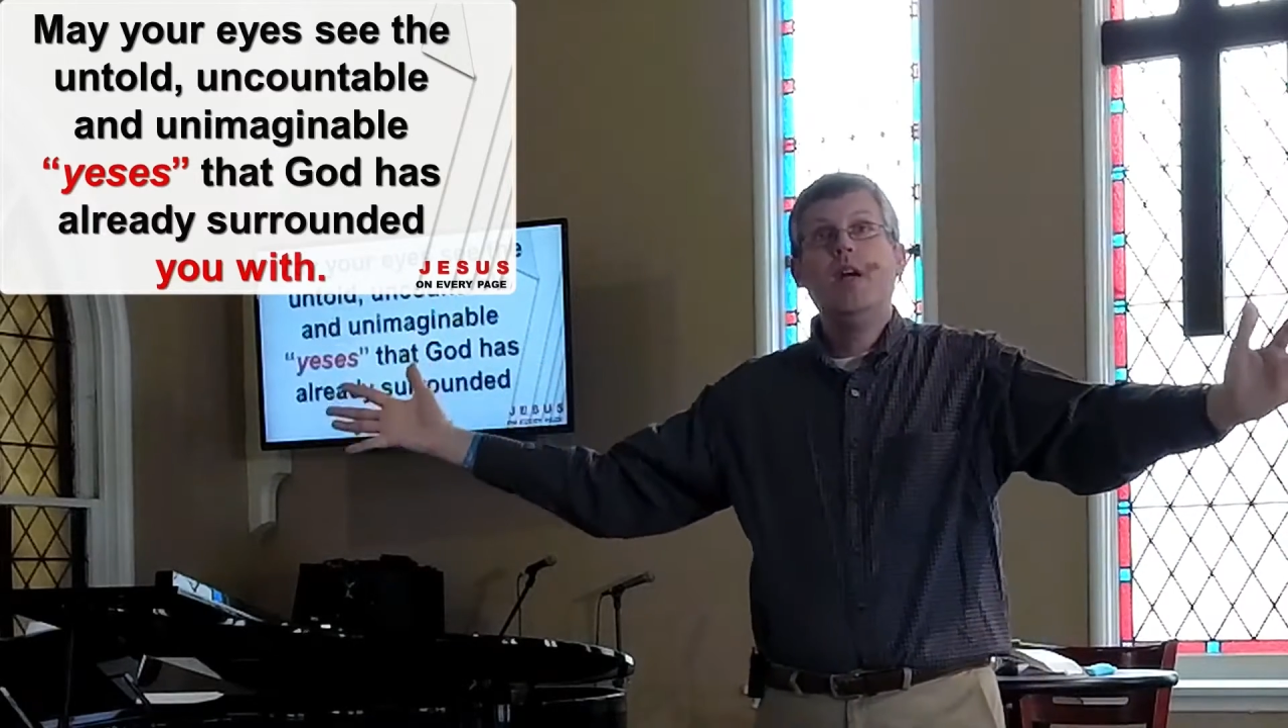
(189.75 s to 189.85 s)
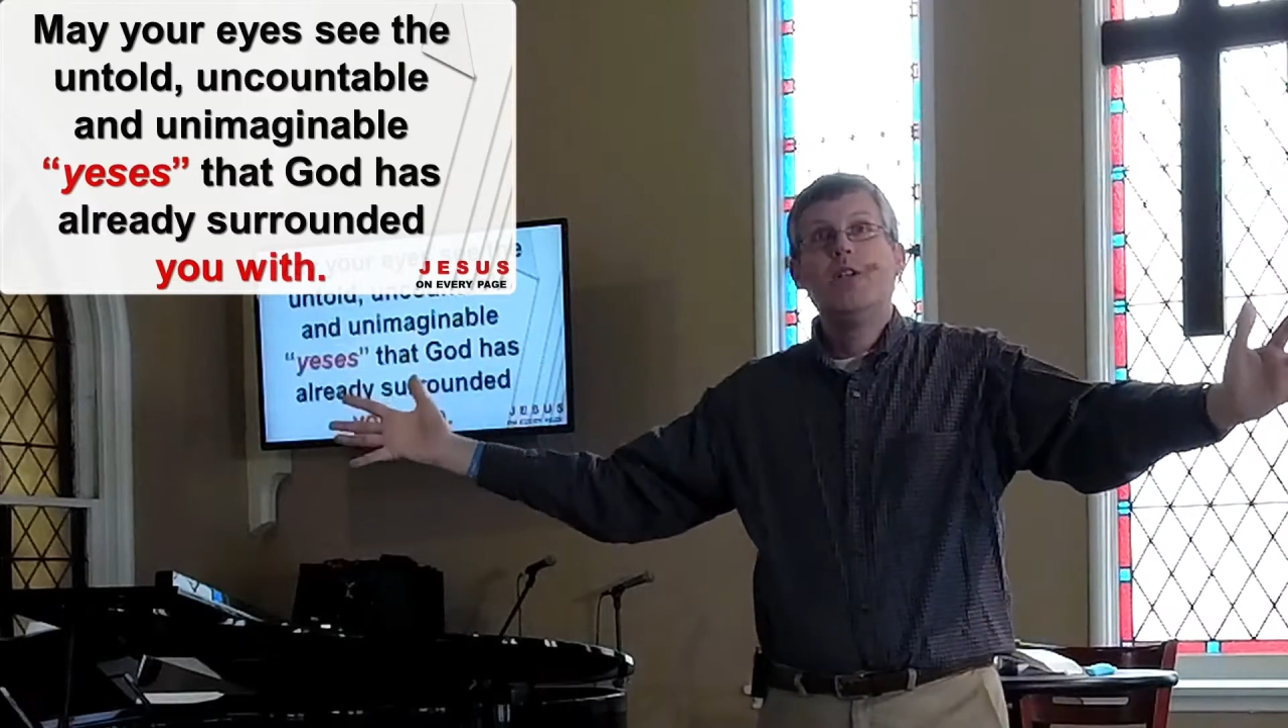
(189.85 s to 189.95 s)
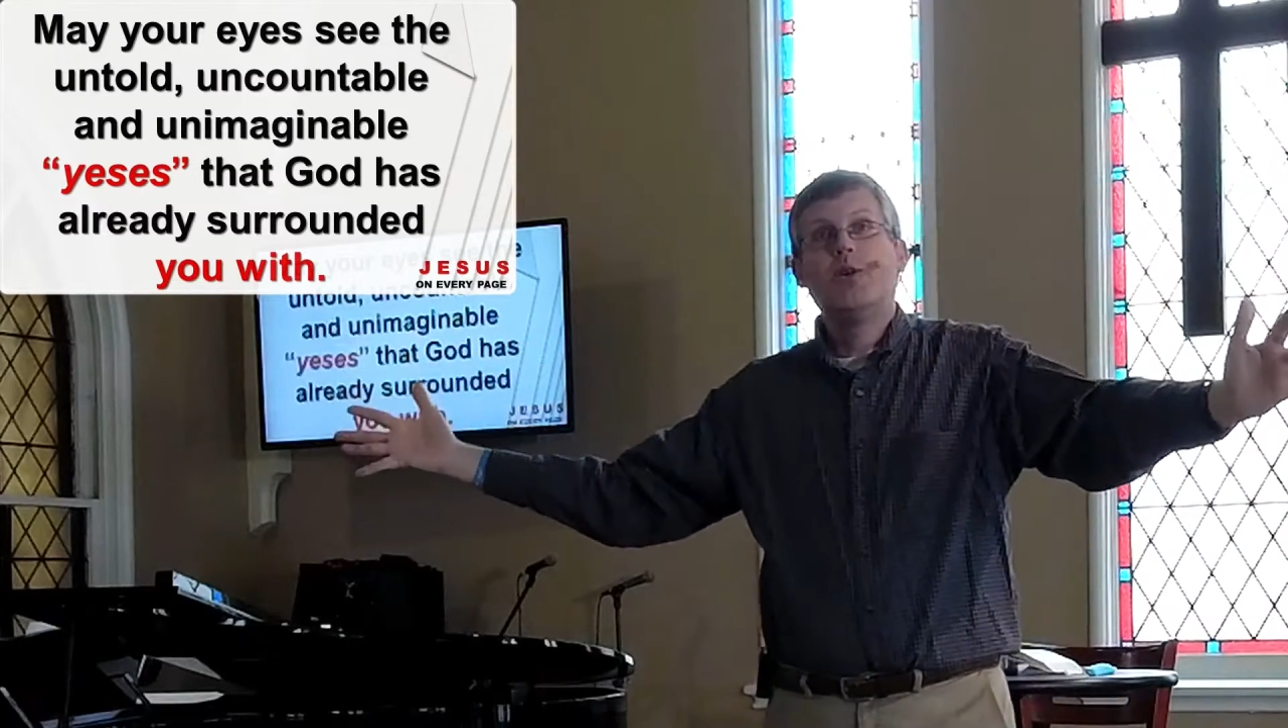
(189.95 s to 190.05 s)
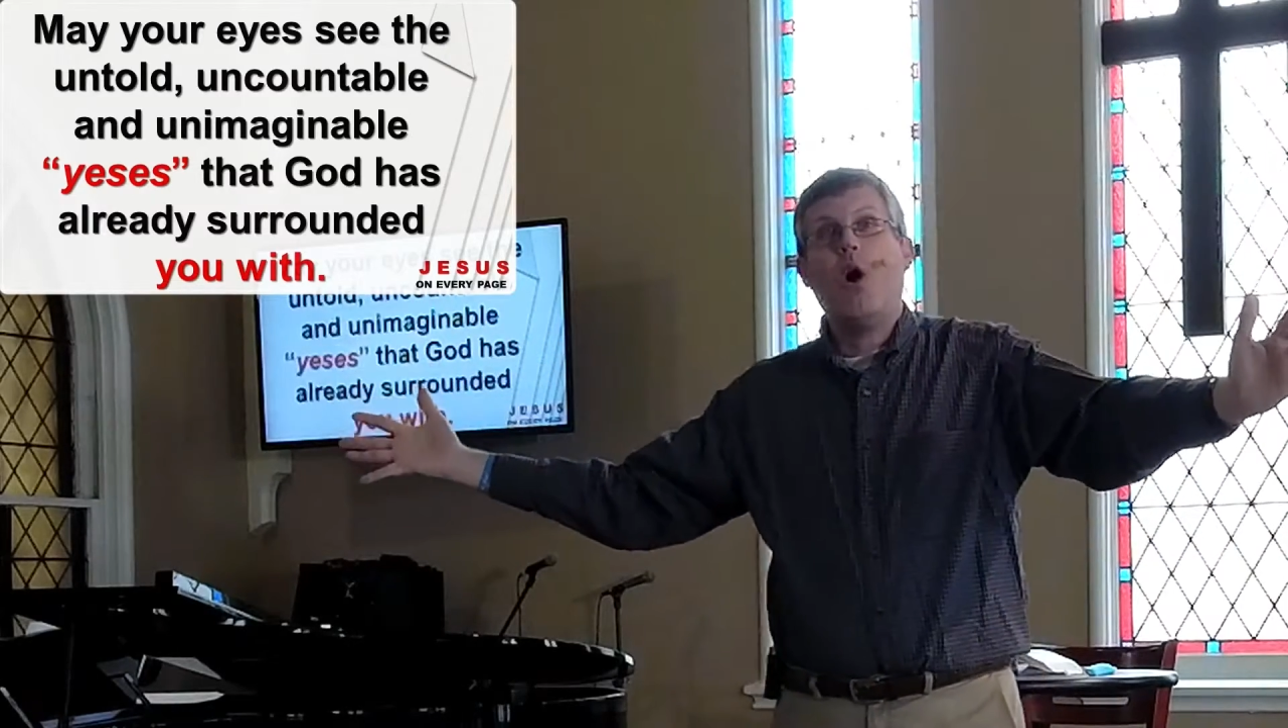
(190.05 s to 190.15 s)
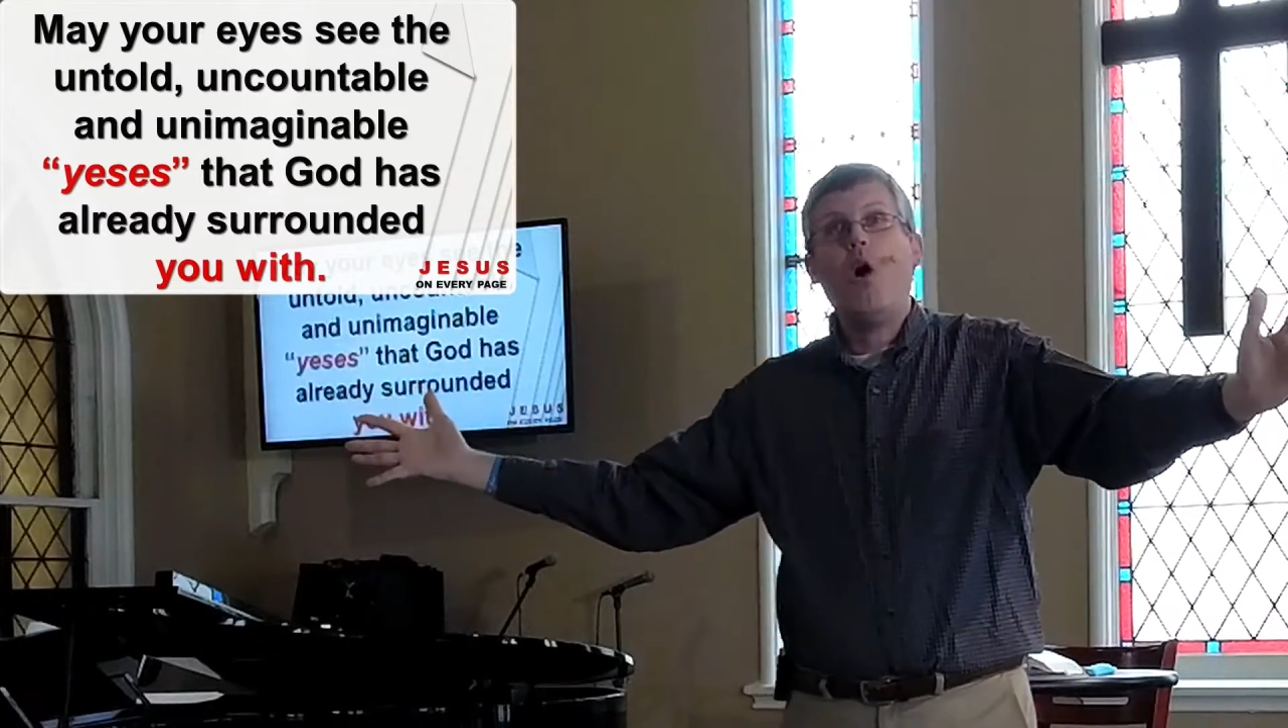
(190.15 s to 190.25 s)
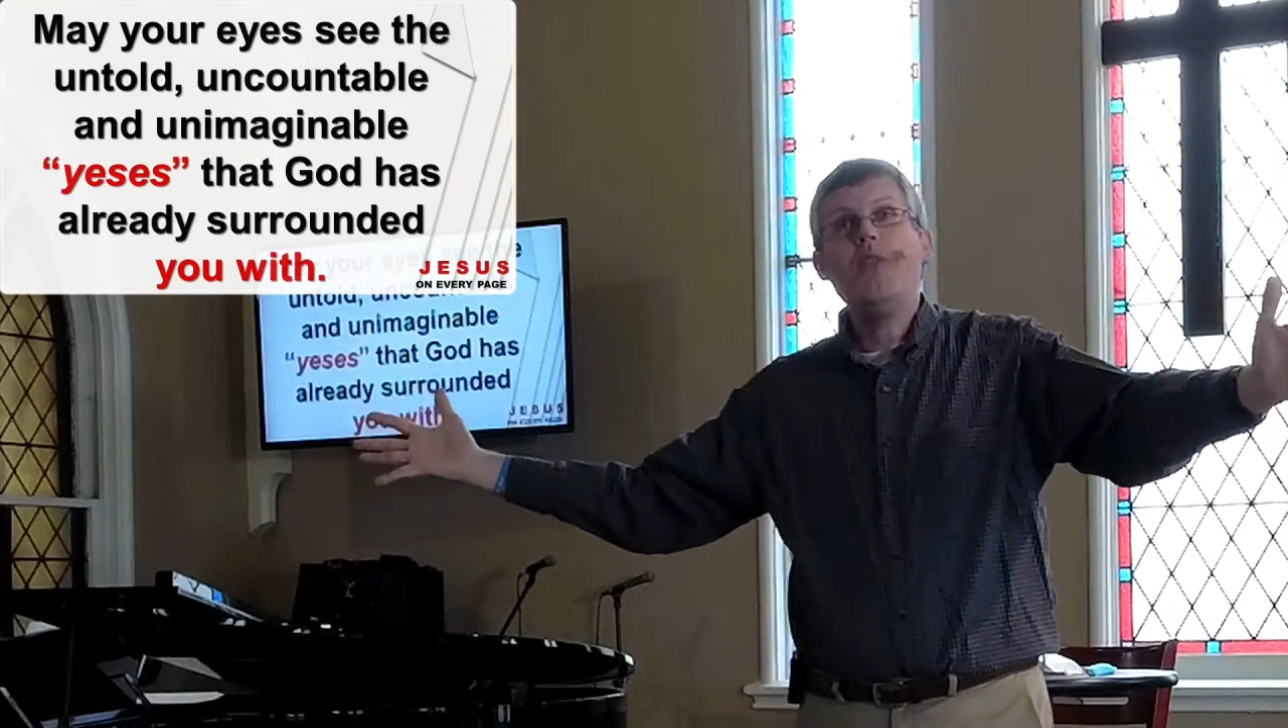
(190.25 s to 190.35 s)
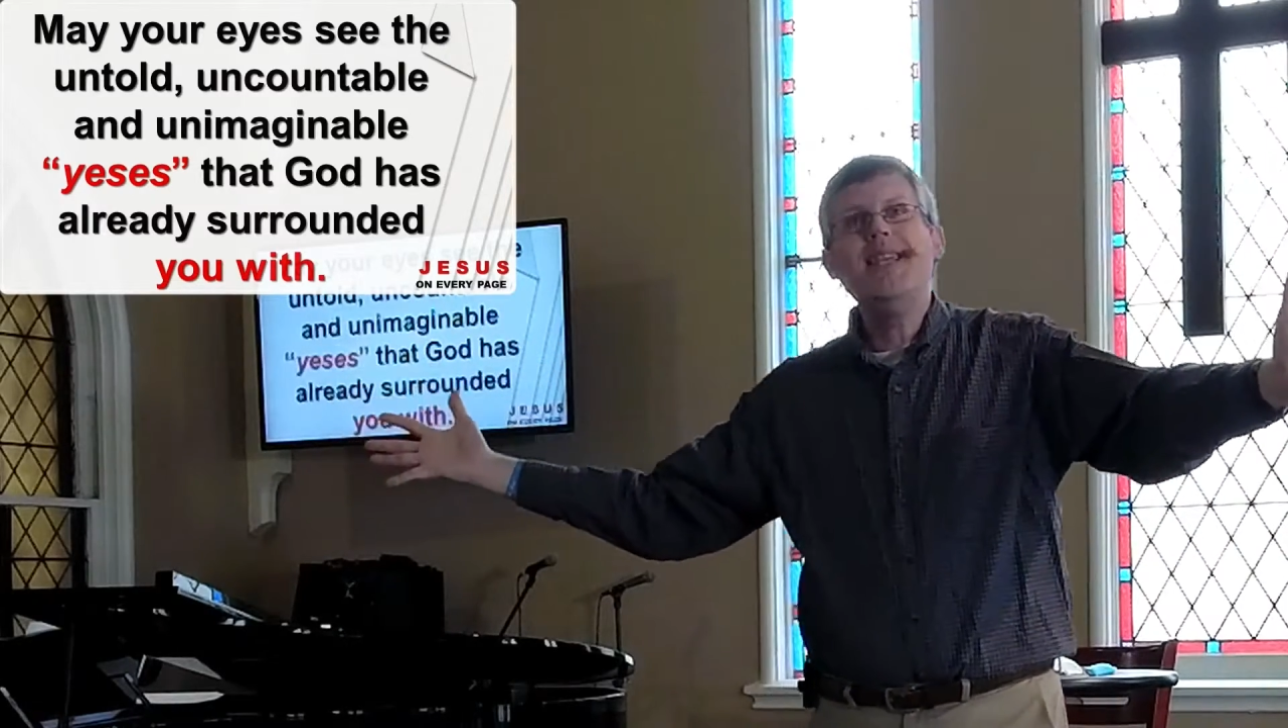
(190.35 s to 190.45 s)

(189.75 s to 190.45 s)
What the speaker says: to all the